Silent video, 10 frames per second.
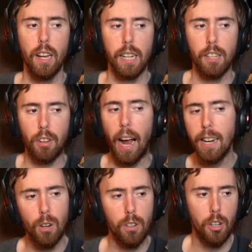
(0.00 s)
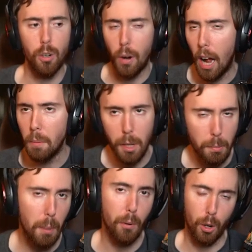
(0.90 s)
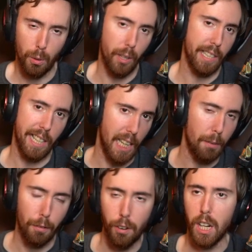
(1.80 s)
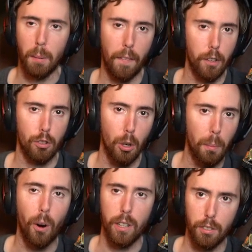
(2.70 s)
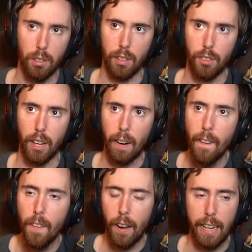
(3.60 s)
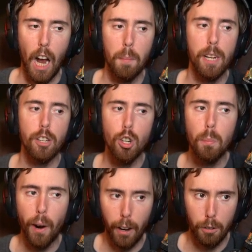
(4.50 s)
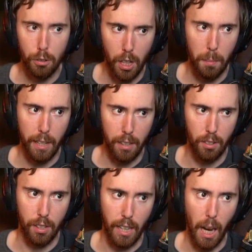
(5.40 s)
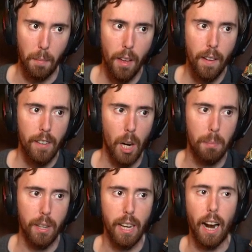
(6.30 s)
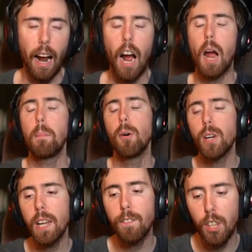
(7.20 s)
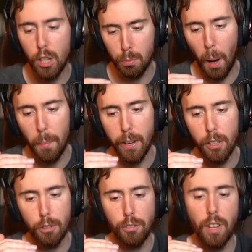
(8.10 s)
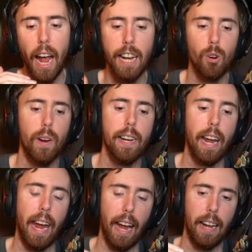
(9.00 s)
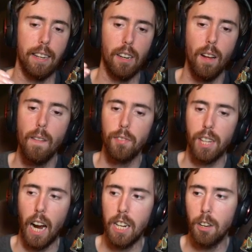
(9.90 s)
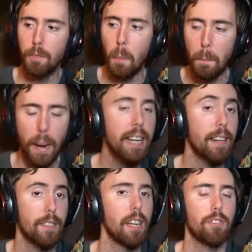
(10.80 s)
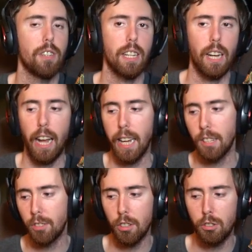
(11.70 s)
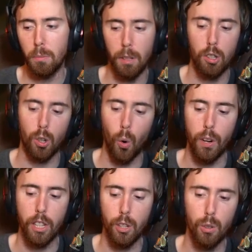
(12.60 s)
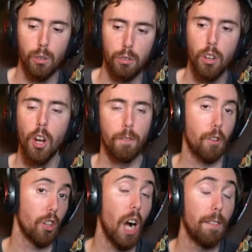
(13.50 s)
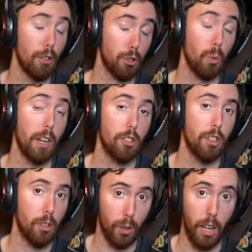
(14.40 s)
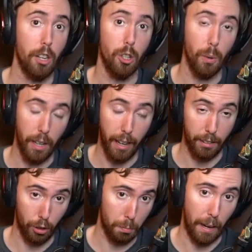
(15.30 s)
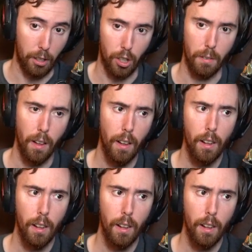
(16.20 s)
Because I don't know how many people are really going to give a fuck about this whole party sync thing. Like, how many new players are coming into the game? Now, yeah, I believe that it's probably just staggering and kind of beta testing a system that they're going to use for the level squish that they're going to do in the next expansion.